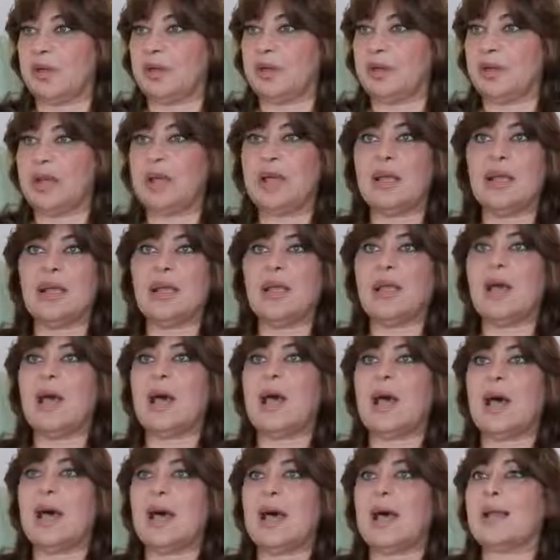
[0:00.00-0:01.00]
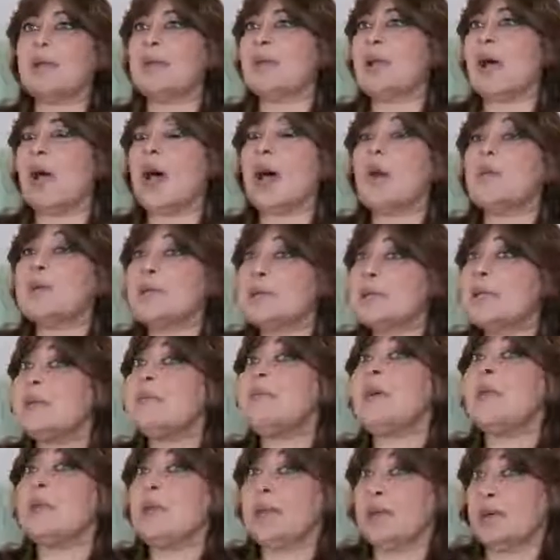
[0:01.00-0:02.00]
and how
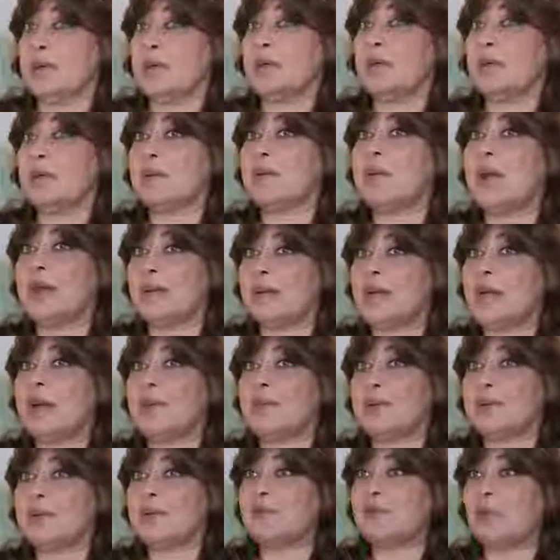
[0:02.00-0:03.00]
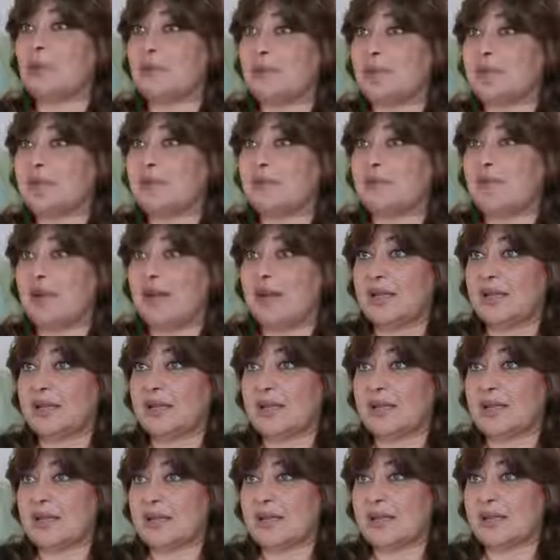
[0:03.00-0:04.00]
similar the dynamics of domestic
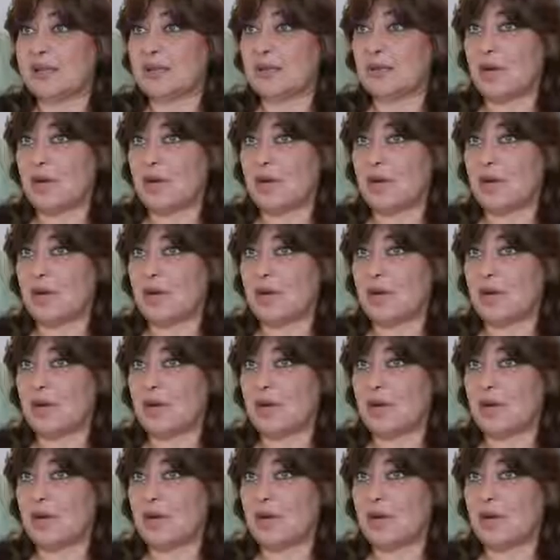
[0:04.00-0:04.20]
violence is,